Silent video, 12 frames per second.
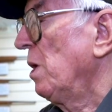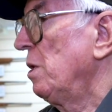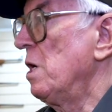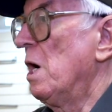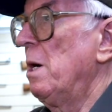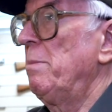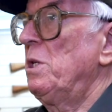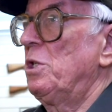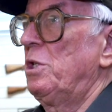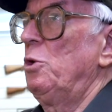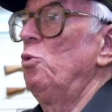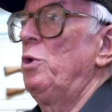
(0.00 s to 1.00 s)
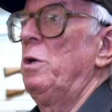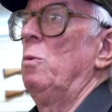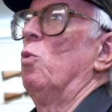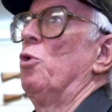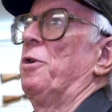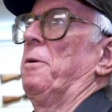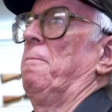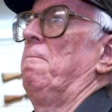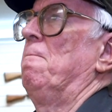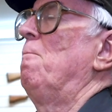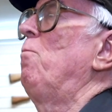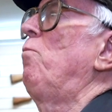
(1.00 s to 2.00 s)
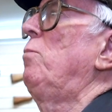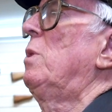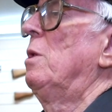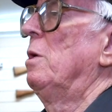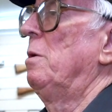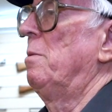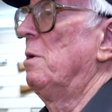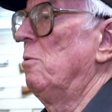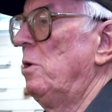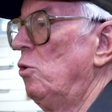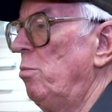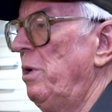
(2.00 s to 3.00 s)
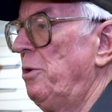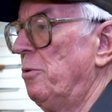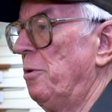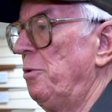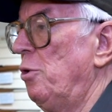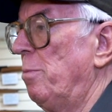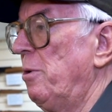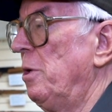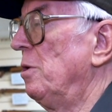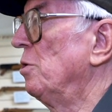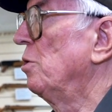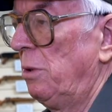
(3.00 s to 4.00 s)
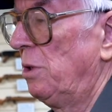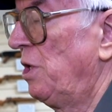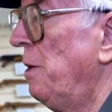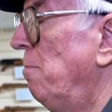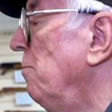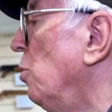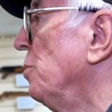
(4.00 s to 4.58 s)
The army still didn't want it. They were hell-bent on adopting the Sten.